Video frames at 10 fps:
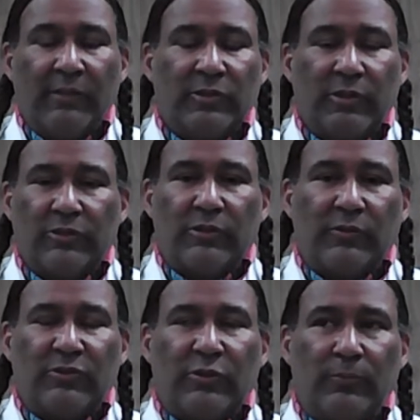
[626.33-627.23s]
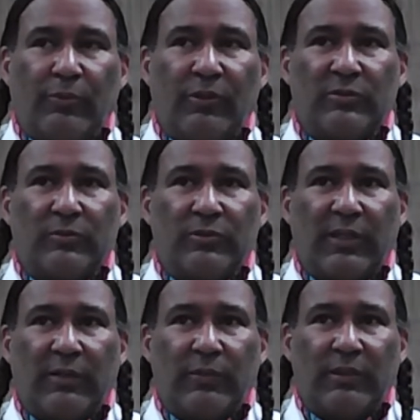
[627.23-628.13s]
So those are the two principles
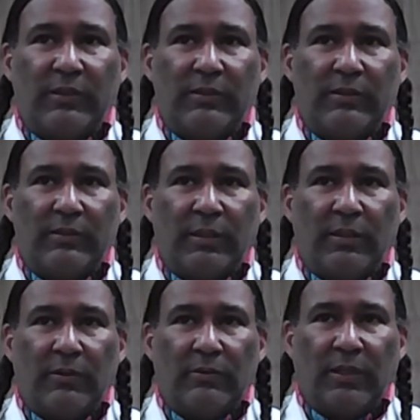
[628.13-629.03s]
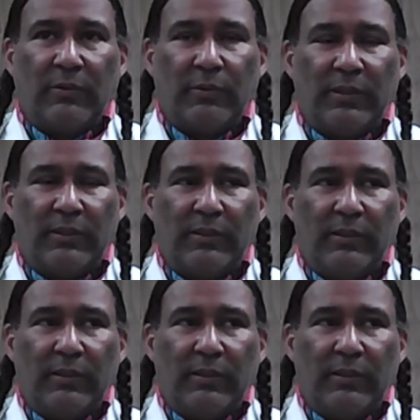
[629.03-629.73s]
that we, that we